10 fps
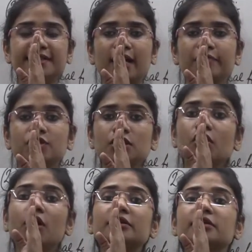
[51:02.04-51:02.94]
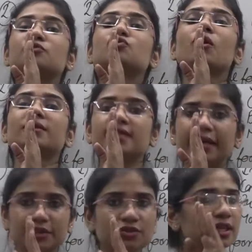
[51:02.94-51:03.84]
cavity or the jaw
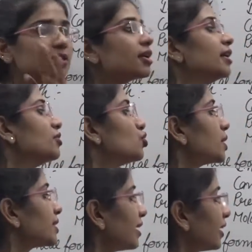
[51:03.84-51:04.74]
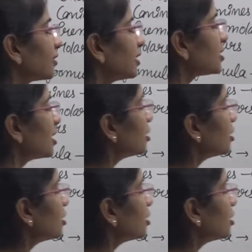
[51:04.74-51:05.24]
side. Yes, just like this,